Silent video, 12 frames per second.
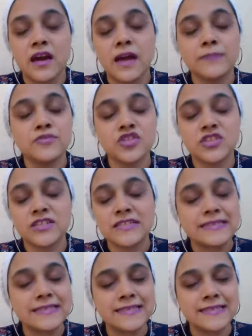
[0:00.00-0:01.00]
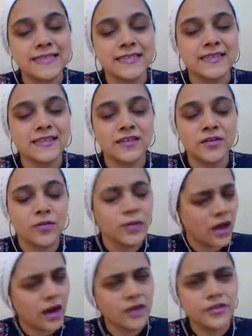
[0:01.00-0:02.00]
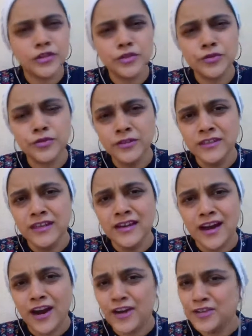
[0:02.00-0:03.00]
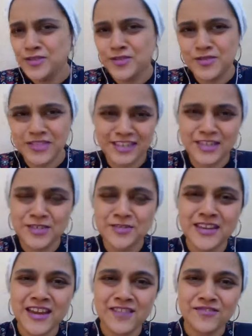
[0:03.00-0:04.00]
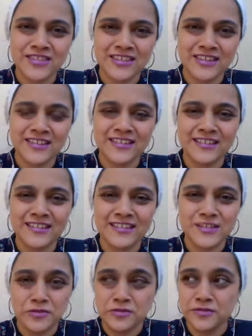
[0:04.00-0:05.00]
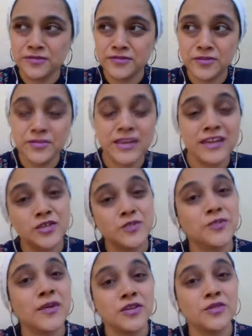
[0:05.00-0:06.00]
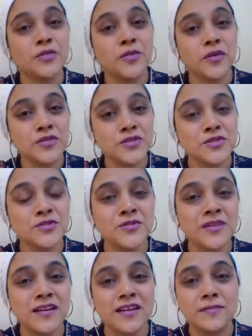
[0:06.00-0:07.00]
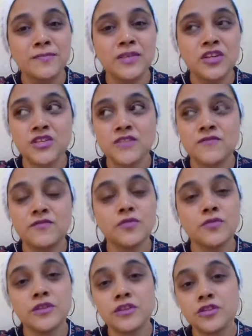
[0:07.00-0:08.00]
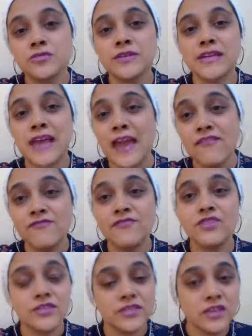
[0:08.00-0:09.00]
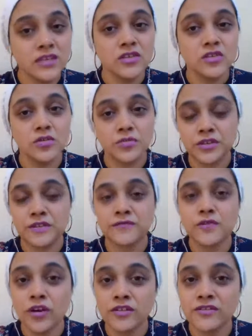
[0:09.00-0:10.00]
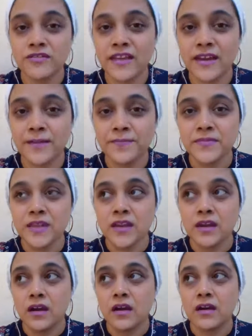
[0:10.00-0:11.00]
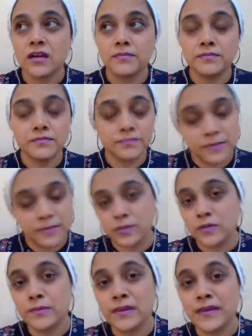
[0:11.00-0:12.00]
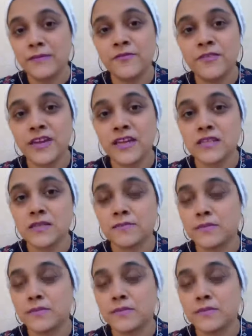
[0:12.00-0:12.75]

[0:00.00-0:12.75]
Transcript: I'm just still sitting here. Well, are you? Are you really doing everything to get to where you want to? Because if you were doing everything, you would have gotten there. People will blame fate.